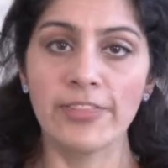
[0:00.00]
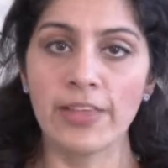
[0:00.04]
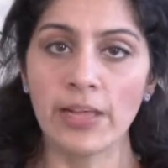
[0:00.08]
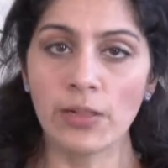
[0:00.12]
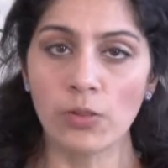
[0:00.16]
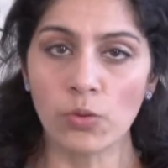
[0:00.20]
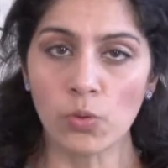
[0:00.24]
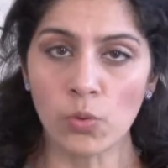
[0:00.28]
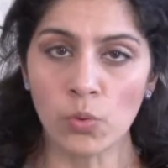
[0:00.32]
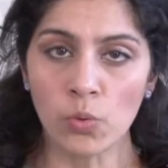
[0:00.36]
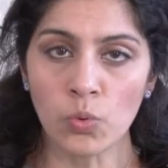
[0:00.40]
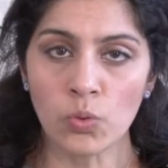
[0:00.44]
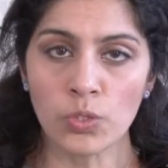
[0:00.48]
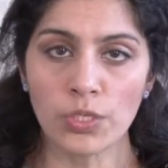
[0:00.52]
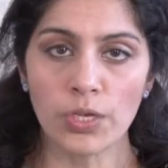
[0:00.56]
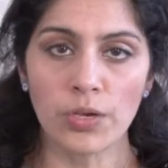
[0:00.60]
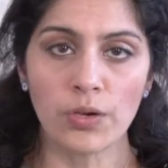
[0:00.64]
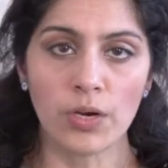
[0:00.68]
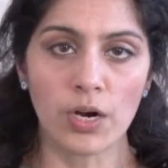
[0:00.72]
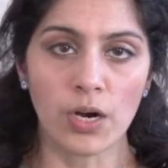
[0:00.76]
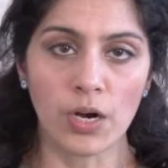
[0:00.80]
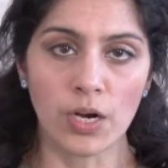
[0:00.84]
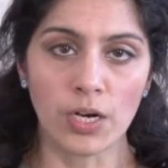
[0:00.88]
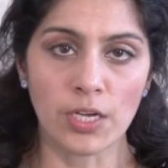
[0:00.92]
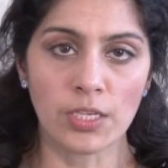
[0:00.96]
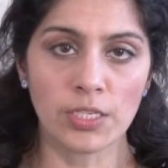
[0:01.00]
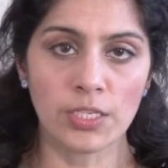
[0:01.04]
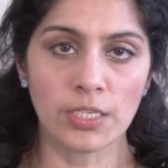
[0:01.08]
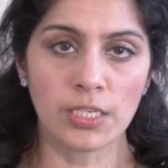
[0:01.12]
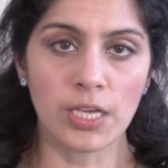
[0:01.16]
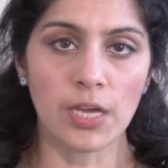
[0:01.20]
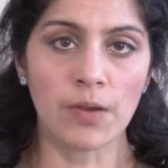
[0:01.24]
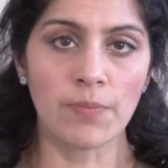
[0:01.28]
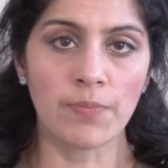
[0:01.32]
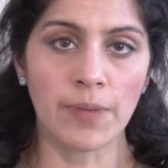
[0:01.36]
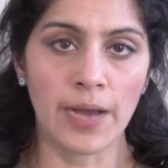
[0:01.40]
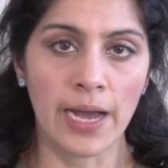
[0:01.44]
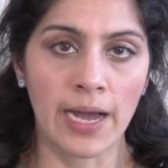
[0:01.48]
They'll also ask
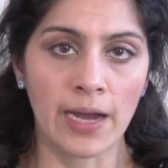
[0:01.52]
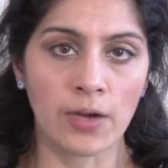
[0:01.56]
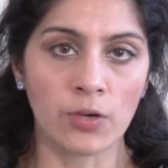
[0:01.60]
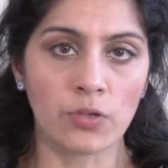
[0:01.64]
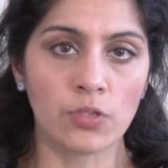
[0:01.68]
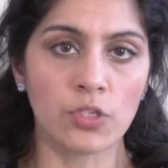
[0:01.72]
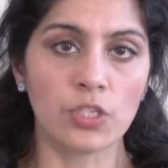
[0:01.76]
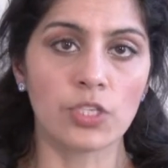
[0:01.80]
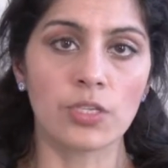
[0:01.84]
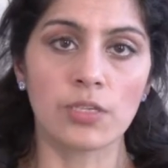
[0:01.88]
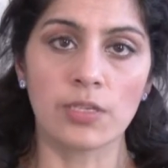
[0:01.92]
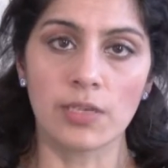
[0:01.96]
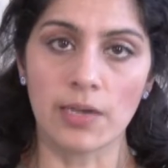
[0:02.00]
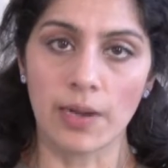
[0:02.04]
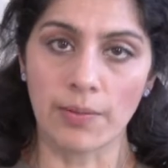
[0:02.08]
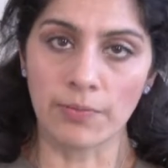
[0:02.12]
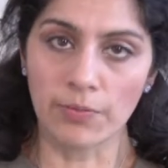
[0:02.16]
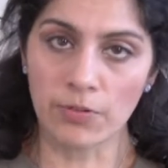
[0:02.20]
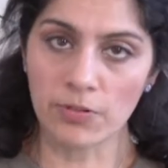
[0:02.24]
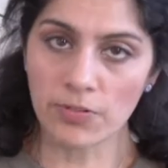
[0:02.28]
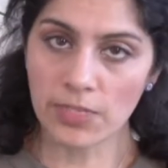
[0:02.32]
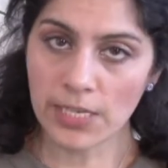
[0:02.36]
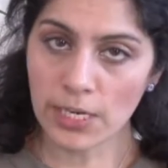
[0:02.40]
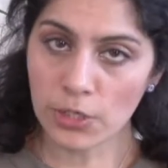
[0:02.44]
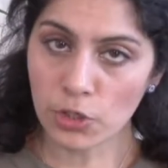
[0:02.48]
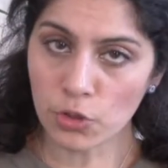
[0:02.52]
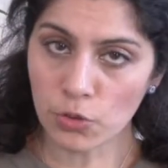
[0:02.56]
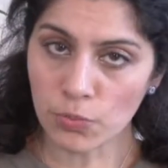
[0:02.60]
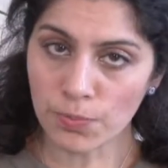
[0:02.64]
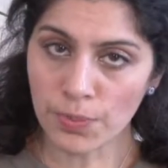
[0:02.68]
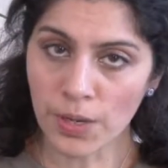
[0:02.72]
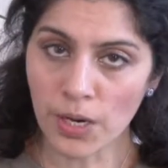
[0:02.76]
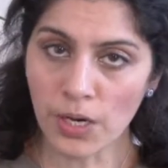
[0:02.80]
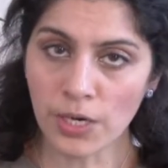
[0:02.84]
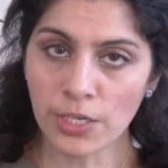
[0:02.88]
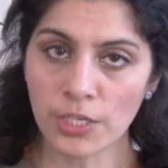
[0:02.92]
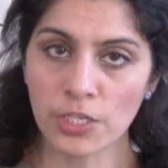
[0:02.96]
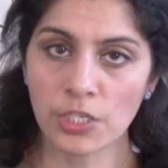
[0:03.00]
about the number of sexual
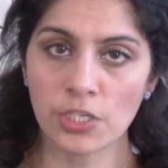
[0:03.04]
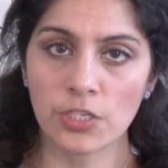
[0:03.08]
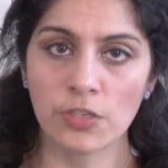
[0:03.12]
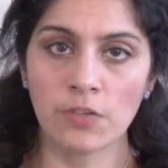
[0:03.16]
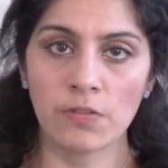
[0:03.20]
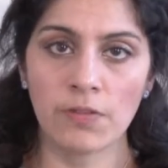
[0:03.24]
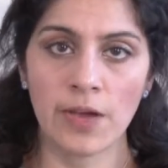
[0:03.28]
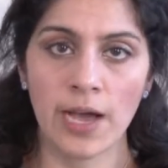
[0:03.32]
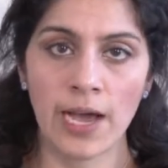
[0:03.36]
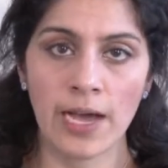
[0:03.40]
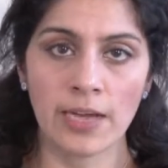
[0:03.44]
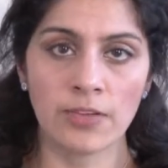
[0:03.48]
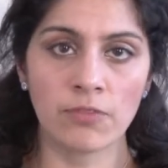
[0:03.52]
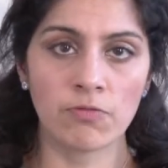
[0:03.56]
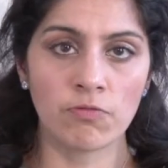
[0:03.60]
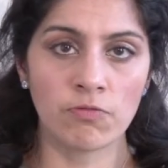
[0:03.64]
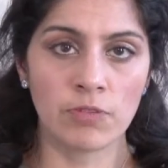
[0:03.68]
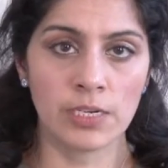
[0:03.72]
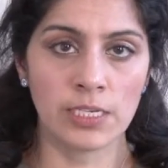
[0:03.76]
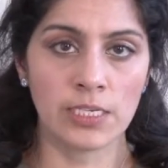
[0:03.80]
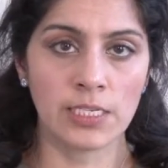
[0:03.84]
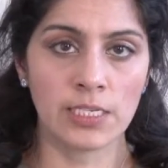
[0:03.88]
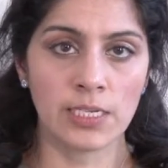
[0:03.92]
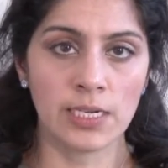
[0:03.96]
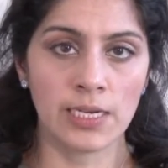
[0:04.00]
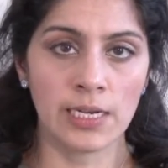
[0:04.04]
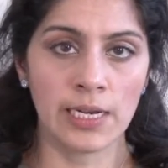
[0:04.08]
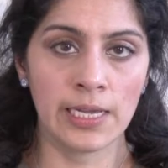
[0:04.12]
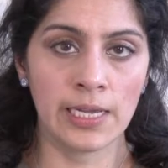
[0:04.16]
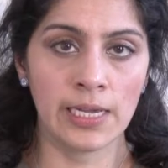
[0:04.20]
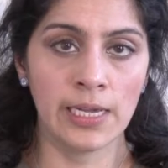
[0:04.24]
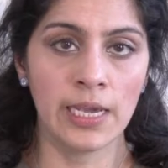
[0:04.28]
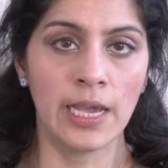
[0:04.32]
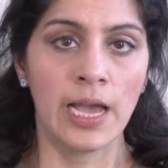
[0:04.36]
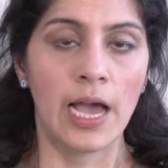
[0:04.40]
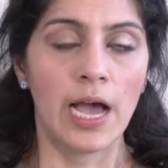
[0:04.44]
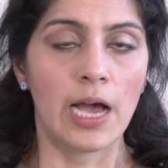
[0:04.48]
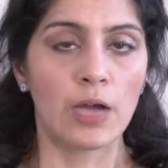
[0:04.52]
partners you've had
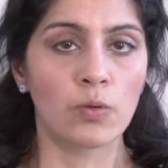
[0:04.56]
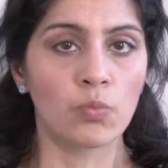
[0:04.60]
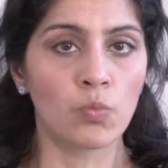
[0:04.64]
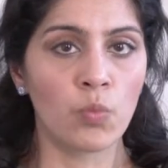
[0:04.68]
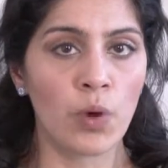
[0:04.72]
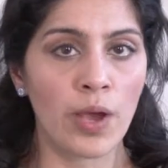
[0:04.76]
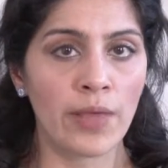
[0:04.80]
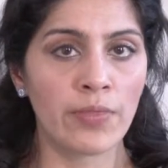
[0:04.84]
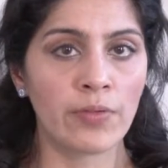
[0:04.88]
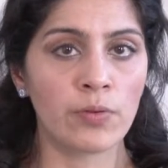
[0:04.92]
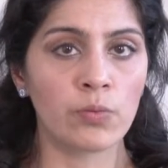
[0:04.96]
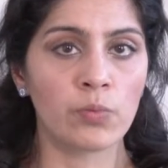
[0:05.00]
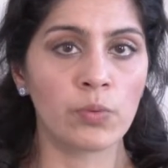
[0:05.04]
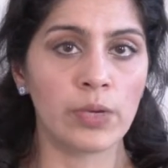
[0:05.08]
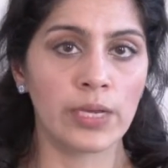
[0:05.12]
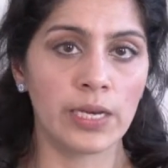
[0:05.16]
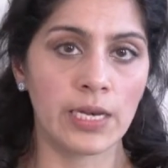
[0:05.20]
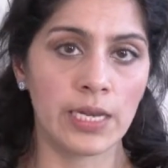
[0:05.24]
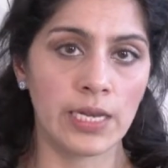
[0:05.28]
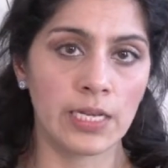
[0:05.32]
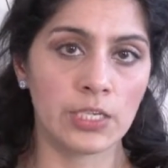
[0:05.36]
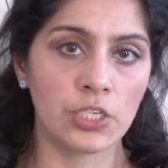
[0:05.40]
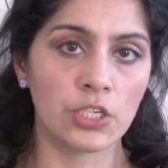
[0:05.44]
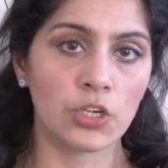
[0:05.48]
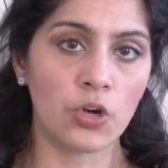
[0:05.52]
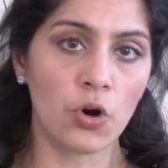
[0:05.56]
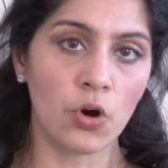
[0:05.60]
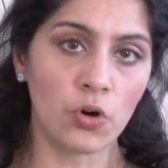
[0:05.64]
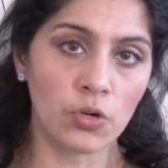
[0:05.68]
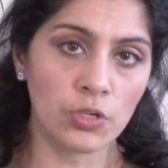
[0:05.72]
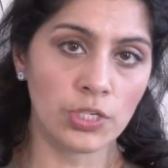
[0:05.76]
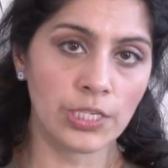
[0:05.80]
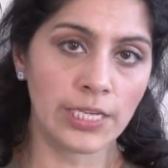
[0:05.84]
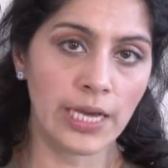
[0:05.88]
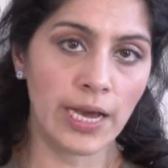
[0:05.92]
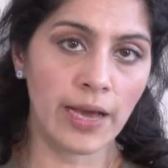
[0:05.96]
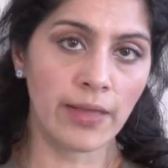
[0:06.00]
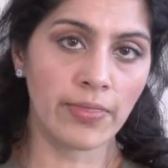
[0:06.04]
recently and whether we need to
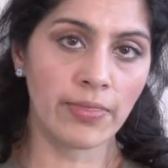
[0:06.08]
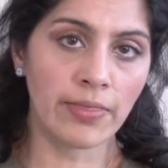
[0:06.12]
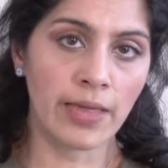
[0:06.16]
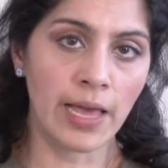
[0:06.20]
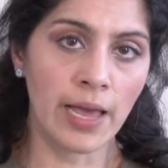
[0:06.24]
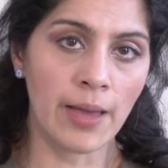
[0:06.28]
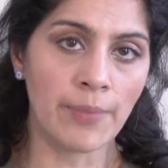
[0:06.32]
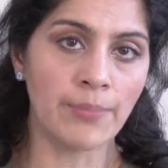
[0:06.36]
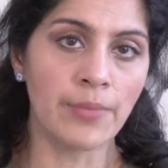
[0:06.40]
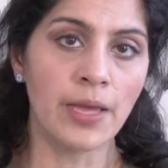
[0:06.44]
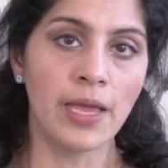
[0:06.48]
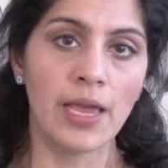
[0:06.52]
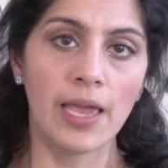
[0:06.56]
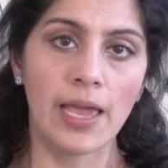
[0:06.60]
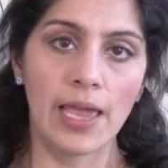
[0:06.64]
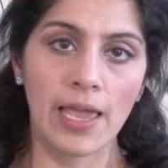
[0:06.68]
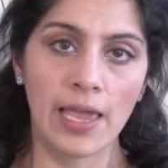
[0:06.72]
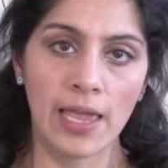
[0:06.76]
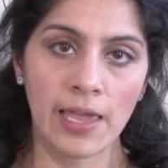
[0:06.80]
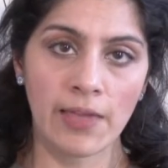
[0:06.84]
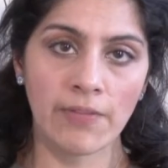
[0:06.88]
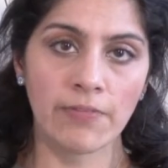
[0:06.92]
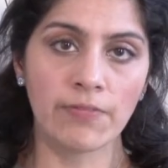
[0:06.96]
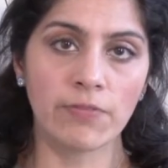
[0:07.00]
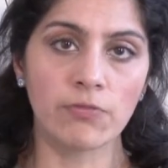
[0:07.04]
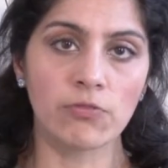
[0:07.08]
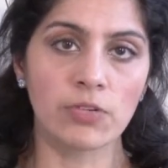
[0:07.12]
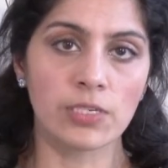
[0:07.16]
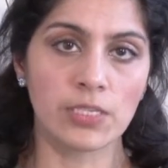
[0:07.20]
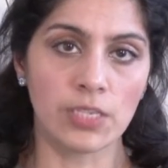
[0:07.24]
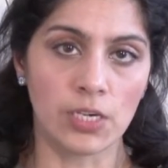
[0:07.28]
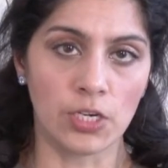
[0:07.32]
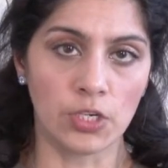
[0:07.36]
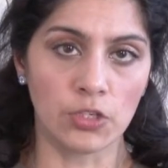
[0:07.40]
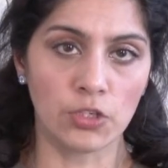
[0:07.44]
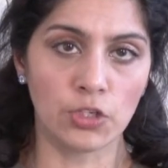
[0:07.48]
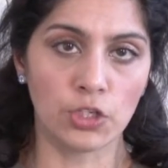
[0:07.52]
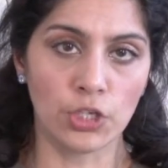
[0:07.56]
contact them if
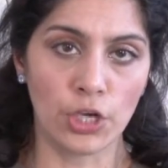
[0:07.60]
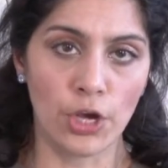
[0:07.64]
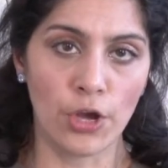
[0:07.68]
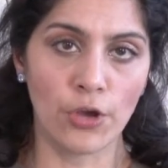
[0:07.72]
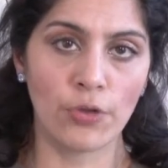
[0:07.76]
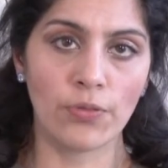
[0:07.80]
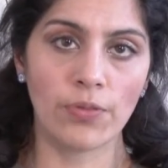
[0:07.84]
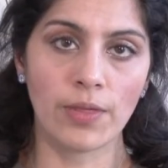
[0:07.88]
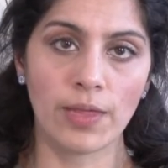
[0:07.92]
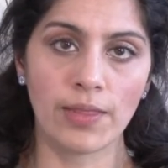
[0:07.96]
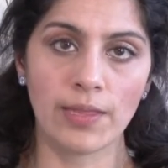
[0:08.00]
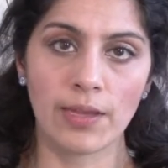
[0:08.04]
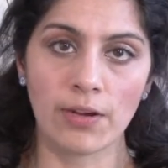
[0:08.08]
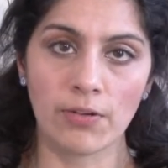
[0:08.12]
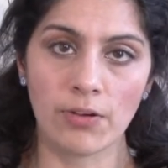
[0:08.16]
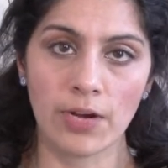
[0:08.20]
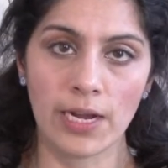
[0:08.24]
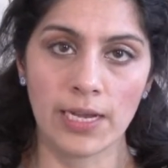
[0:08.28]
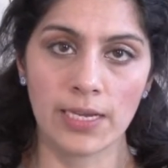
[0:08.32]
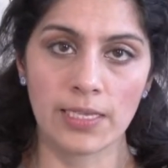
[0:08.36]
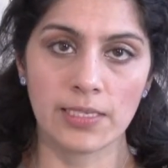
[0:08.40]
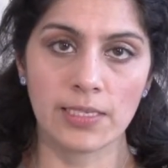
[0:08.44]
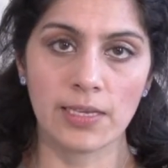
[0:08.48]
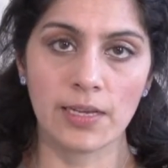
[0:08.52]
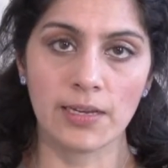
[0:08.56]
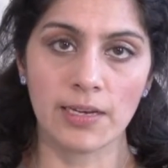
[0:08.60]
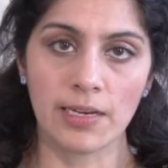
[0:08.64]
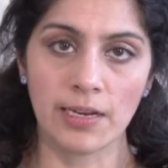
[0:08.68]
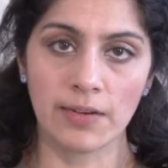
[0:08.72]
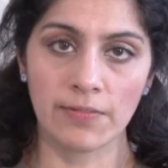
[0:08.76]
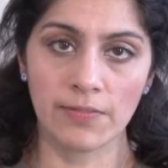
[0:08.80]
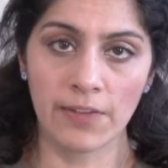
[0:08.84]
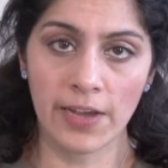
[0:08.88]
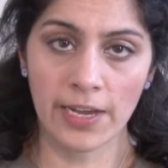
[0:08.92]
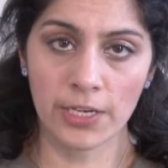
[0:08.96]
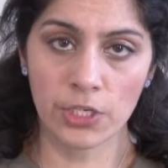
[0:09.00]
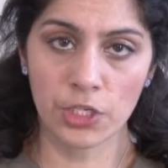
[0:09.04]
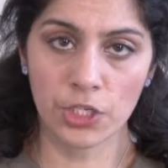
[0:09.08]
results show that there is an
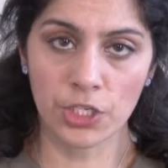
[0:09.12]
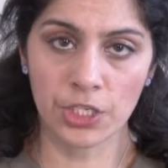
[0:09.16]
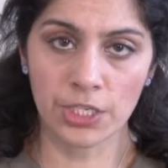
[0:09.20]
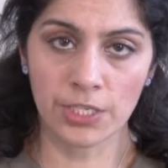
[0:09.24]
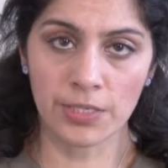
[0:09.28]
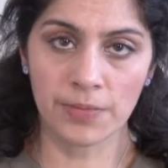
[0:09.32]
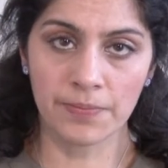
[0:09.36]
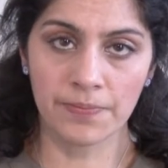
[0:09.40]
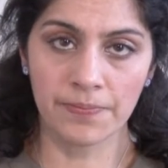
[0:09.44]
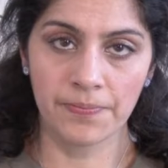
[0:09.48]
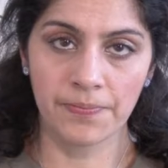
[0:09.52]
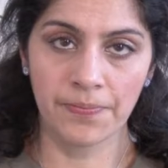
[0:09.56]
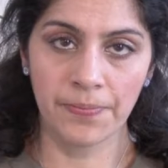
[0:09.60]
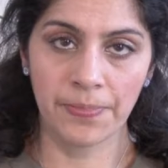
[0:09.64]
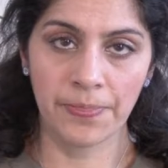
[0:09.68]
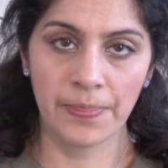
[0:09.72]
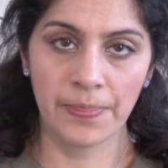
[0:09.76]
infection.